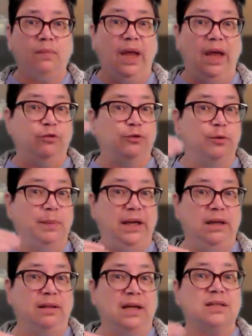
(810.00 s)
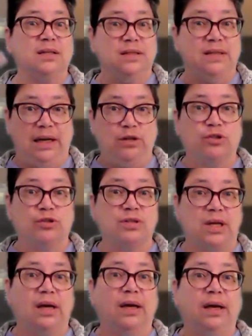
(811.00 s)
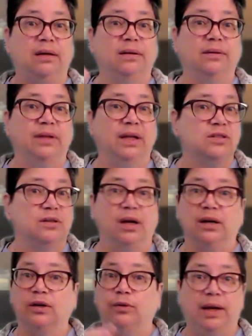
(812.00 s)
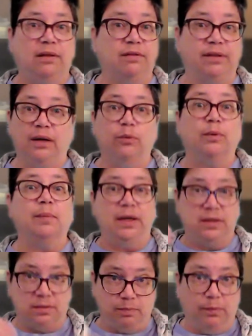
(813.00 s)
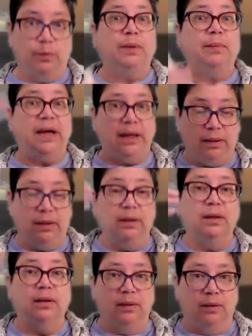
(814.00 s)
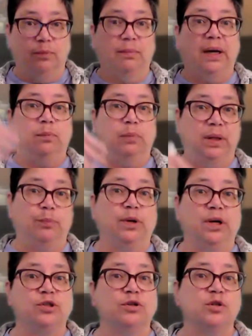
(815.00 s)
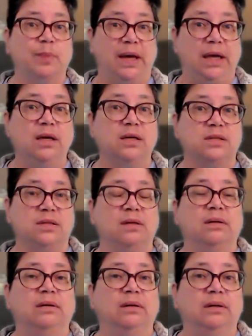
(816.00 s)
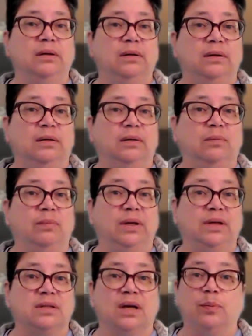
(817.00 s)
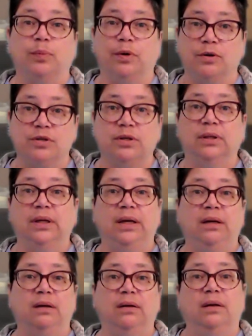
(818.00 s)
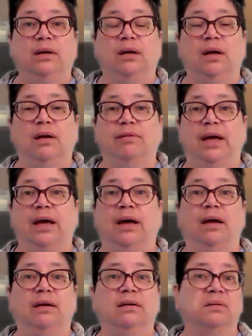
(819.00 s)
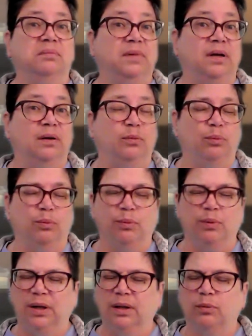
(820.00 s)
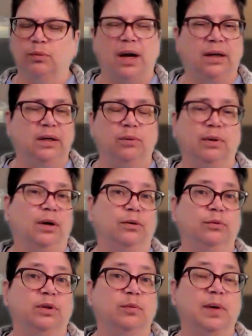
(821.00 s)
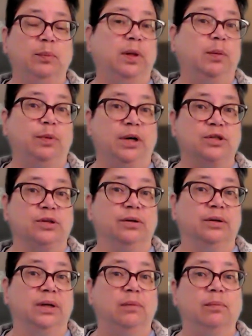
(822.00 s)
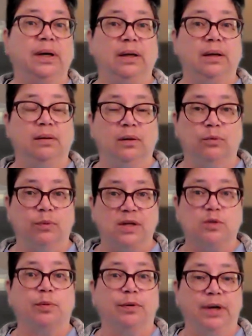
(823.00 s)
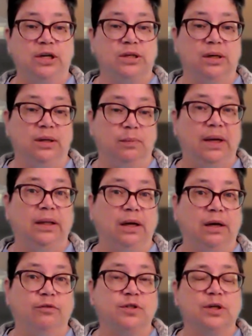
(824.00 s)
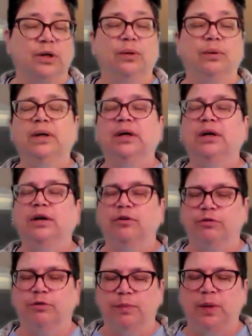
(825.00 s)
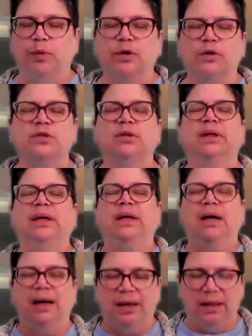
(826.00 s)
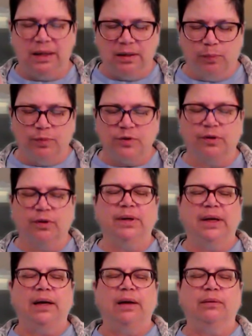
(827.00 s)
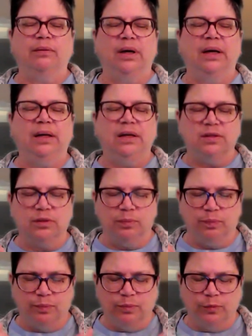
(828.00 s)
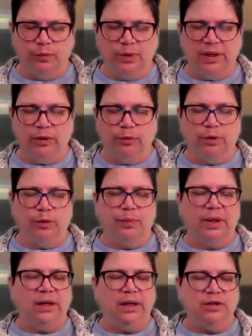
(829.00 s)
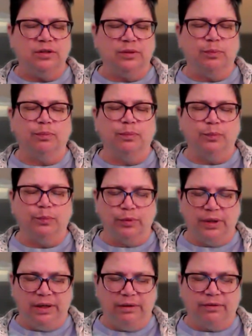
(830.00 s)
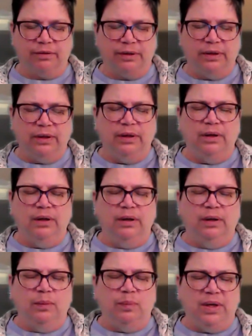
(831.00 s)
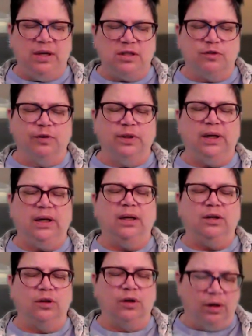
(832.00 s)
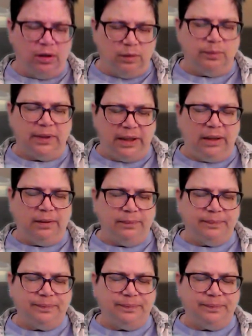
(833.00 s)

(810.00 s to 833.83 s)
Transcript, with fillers: And for me, that's a danger sign. That's not a great thing when my when my my blood pressure spikes, because I personally have had a real rocky road with my blood pressure and my respiration in my life. So for me personally, I need to slow down. I need to regroup. I need to breathe peacefully and calmly.